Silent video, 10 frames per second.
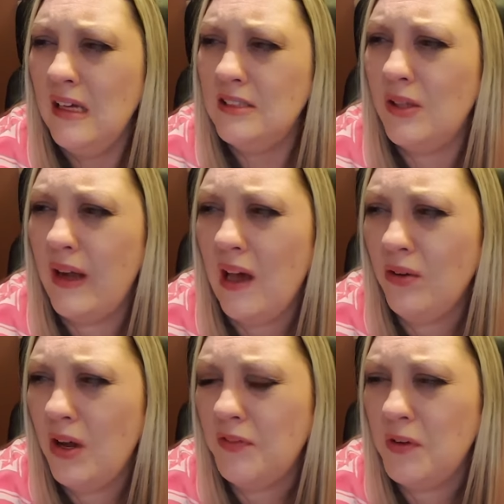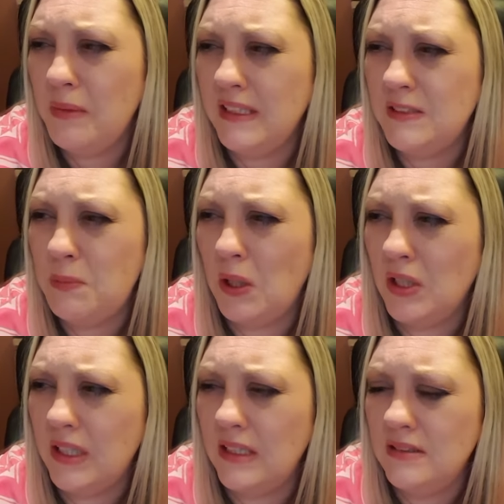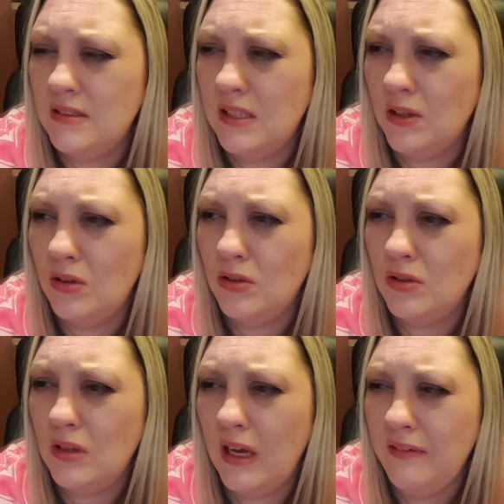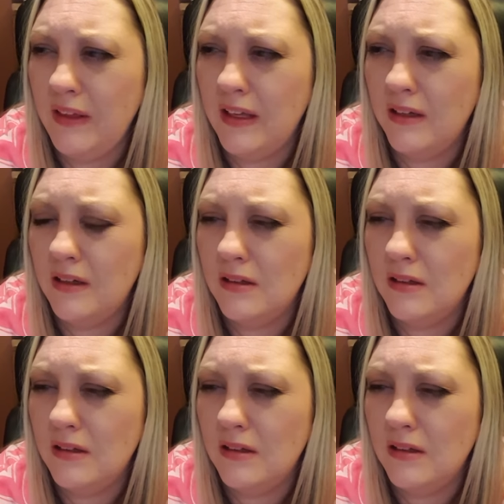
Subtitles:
So I held off on my Spark until I think